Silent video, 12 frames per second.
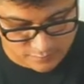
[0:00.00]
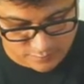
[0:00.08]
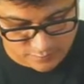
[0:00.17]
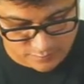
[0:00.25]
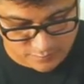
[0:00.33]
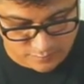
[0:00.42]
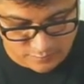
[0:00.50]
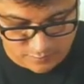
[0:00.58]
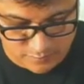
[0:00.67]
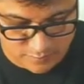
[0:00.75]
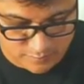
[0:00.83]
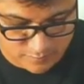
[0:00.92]

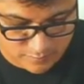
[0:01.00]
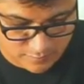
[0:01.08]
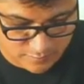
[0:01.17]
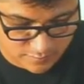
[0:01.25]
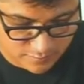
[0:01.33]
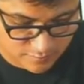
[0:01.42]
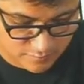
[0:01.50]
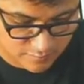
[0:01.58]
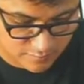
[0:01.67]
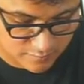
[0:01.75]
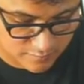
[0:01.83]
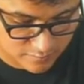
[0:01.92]

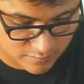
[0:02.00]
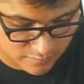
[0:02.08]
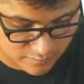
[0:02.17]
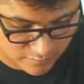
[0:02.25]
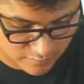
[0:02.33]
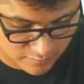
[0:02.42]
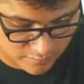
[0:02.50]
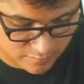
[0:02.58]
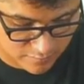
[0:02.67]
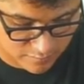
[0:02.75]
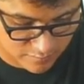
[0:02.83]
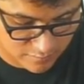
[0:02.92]

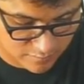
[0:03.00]
This person isn't speaking.